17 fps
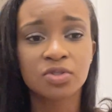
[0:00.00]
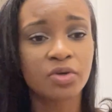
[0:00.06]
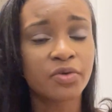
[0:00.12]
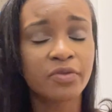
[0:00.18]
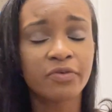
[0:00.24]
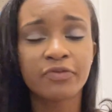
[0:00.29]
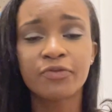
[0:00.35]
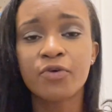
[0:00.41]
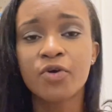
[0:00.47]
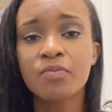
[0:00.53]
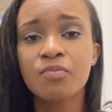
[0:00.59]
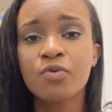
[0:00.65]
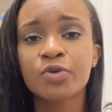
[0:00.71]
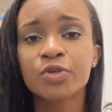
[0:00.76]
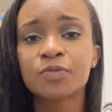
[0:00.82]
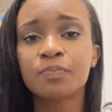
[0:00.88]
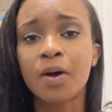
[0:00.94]
four
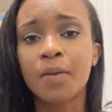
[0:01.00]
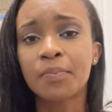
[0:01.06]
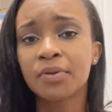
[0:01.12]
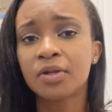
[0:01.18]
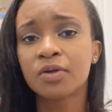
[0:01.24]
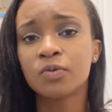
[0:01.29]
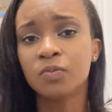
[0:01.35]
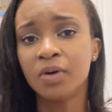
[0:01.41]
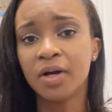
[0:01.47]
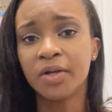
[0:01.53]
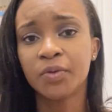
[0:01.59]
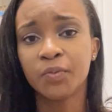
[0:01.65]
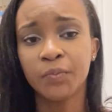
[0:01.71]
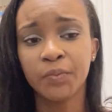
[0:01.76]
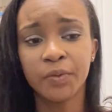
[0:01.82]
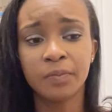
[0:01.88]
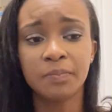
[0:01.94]
most popular one
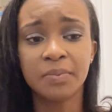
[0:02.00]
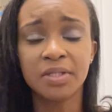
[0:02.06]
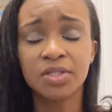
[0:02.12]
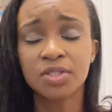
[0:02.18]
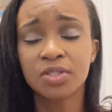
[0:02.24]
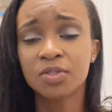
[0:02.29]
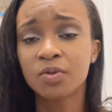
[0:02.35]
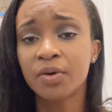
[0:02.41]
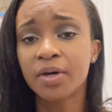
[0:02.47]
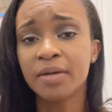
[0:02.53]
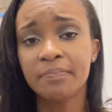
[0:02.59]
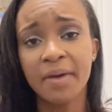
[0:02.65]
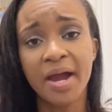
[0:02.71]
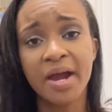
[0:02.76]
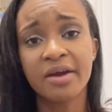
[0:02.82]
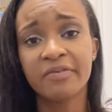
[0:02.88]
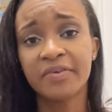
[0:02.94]
will be soy,
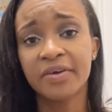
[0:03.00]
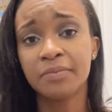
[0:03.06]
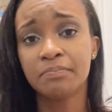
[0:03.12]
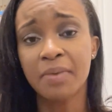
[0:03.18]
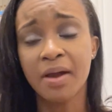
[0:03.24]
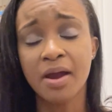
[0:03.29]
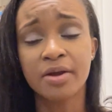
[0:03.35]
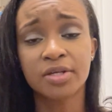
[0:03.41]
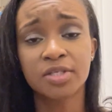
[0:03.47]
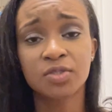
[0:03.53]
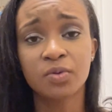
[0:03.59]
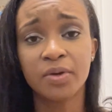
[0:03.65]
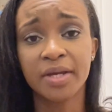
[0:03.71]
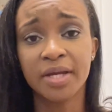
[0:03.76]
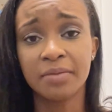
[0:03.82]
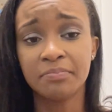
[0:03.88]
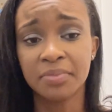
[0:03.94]
paraffin, parasoy,
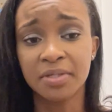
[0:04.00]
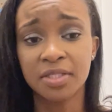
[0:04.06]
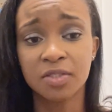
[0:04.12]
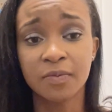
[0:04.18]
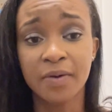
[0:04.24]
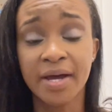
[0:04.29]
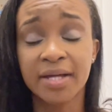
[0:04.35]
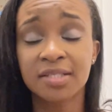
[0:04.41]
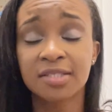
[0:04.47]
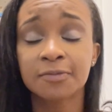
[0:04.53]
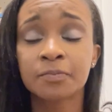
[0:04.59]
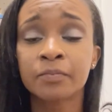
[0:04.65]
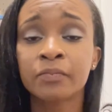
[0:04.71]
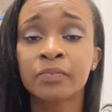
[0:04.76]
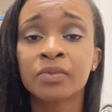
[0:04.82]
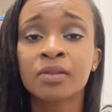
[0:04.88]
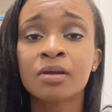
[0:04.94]
and beeswax.
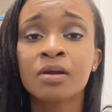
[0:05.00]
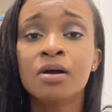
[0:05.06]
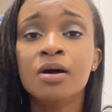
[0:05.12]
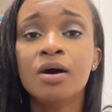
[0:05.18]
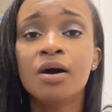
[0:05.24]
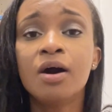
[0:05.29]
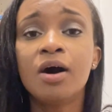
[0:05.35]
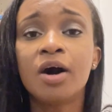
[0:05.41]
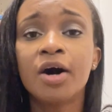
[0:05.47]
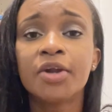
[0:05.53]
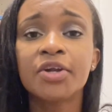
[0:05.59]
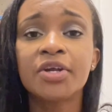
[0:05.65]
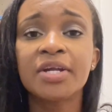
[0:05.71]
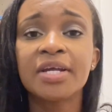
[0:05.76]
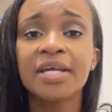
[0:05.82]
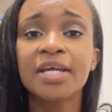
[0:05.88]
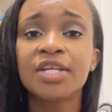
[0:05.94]

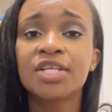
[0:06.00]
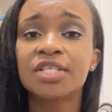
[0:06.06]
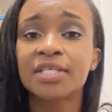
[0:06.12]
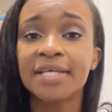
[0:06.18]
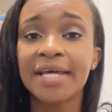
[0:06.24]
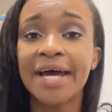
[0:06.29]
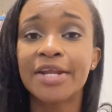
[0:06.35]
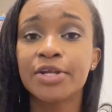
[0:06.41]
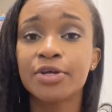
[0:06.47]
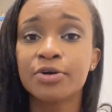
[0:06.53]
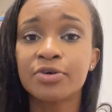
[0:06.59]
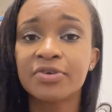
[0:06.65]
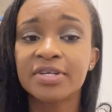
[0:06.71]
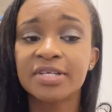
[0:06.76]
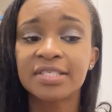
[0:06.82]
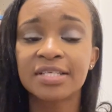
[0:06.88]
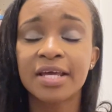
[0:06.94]
Under each
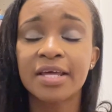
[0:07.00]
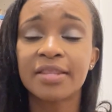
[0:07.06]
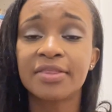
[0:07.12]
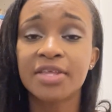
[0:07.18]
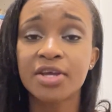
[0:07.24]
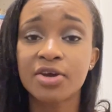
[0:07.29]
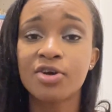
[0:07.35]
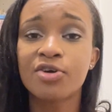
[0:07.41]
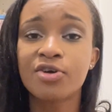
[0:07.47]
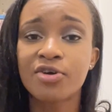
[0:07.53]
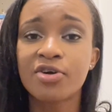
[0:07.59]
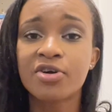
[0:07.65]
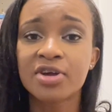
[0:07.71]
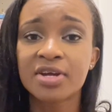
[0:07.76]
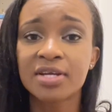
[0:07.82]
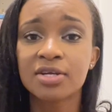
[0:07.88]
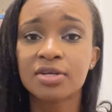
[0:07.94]
categories, there are